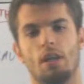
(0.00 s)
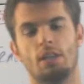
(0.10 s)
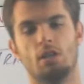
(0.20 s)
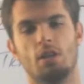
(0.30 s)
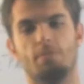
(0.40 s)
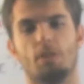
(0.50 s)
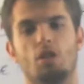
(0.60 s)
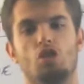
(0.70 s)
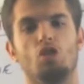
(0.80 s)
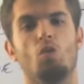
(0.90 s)
stuff
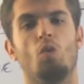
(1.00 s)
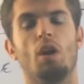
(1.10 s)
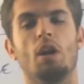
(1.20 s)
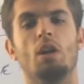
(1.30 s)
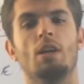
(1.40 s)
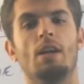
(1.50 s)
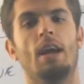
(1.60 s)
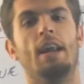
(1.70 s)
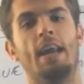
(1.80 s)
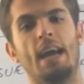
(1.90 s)
because you don't want to
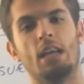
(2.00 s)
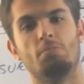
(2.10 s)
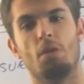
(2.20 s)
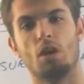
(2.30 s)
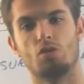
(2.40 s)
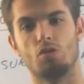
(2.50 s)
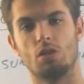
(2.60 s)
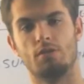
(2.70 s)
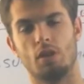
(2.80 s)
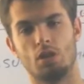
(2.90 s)
enhance postural
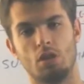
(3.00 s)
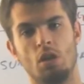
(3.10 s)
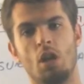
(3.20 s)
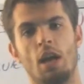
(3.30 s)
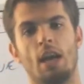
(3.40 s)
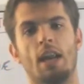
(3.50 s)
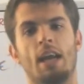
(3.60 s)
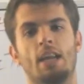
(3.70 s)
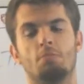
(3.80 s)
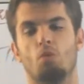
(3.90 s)
dysfunction,
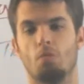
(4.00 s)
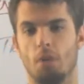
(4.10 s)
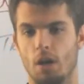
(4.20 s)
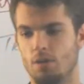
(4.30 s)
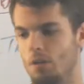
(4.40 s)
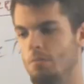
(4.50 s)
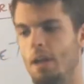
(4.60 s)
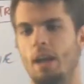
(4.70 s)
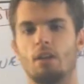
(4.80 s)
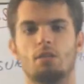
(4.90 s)
enhance poor posture,
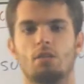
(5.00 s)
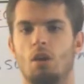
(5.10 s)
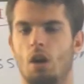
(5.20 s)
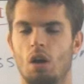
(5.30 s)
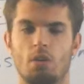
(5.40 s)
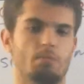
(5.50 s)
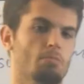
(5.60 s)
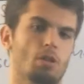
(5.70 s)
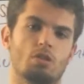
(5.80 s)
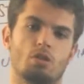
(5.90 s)
enhance
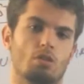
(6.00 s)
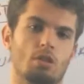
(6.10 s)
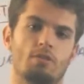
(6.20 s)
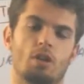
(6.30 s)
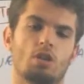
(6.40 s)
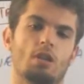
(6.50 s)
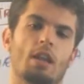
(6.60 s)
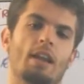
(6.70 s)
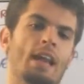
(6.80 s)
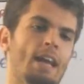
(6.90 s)
muscular dysfunction, and
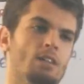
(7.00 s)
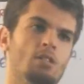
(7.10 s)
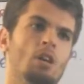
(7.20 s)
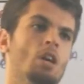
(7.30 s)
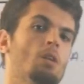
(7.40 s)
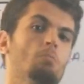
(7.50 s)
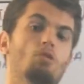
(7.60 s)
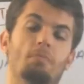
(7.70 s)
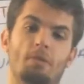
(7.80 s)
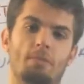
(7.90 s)
enhance
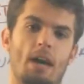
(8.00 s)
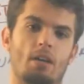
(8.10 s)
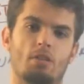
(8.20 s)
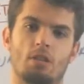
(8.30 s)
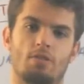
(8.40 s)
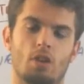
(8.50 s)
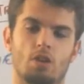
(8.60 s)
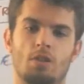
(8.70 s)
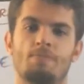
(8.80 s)
movement pattern dysfunction.